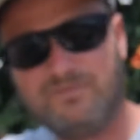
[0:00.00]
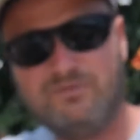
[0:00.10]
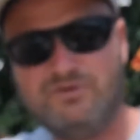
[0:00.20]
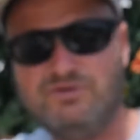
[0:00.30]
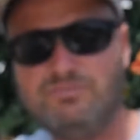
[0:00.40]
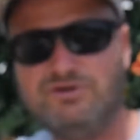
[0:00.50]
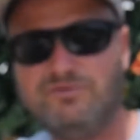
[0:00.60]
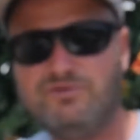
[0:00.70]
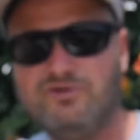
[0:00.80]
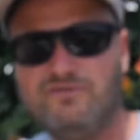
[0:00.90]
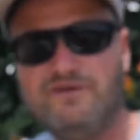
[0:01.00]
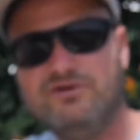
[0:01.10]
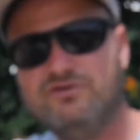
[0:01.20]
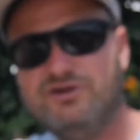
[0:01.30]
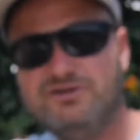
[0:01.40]
when you put it through your
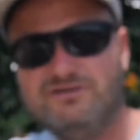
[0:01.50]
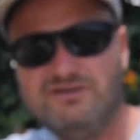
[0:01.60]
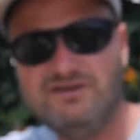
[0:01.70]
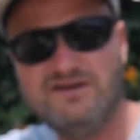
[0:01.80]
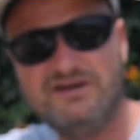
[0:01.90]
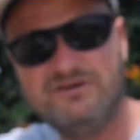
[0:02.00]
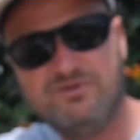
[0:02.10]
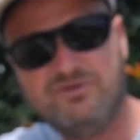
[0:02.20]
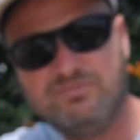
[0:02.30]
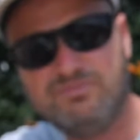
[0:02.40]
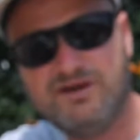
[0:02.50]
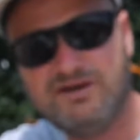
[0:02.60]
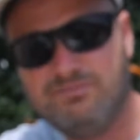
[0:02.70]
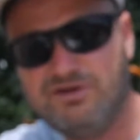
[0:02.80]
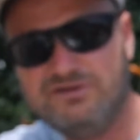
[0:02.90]
fingers, you can see that it just kind
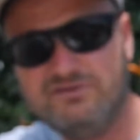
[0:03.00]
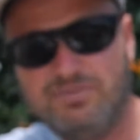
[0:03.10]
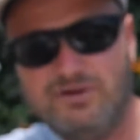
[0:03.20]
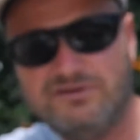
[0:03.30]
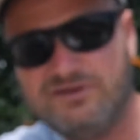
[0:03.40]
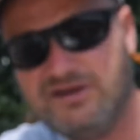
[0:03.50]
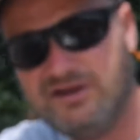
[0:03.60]
of breaks apart.